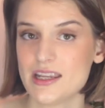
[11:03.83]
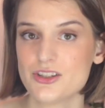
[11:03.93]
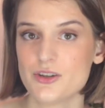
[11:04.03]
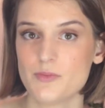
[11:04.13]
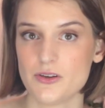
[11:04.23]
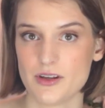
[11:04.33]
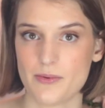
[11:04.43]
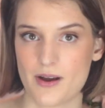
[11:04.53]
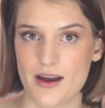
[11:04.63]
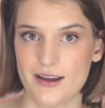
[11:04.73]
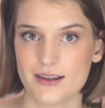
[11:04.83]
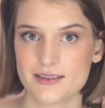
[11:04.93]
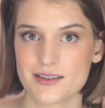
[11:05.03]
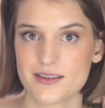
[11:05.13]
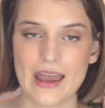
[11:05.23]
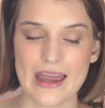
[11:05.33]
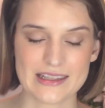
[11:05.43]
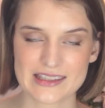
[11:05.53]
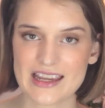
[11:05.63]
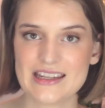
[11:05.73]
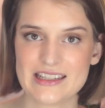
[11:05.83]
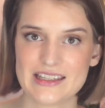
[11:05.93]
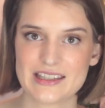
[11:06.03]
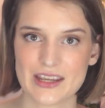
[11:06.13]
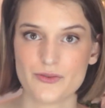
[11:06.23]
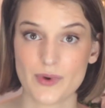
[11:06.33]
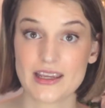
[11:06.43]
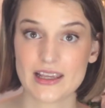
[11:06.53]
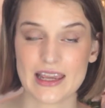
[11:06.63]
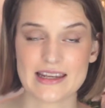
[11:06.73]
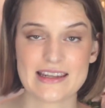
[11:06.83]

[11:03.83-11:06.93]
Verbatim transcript: into beauty products. And scientists can regulate